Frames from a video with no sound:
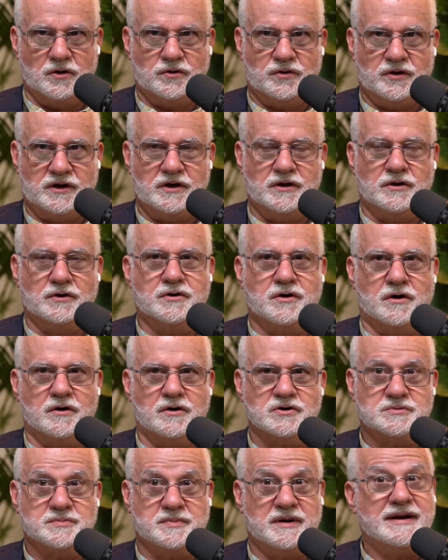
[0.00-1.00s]
the yield curve
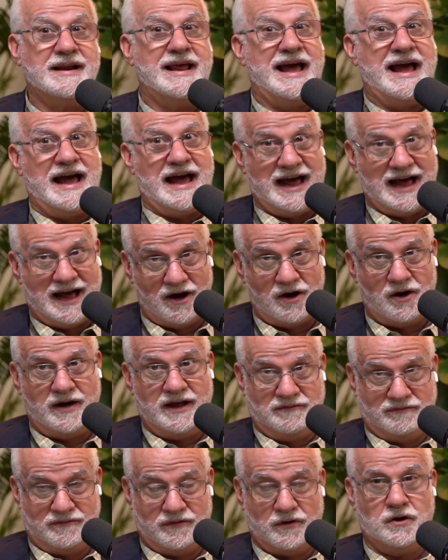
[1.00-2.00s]
has been
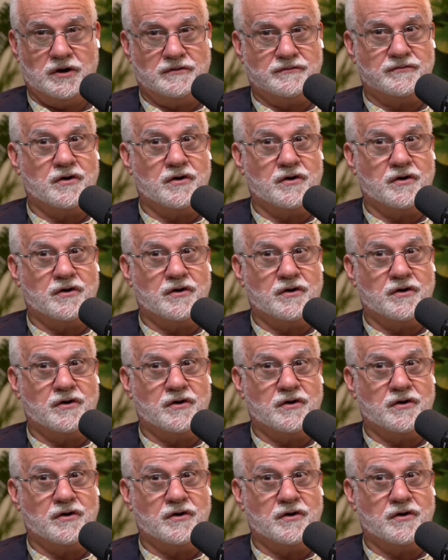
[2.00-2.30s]
inverted for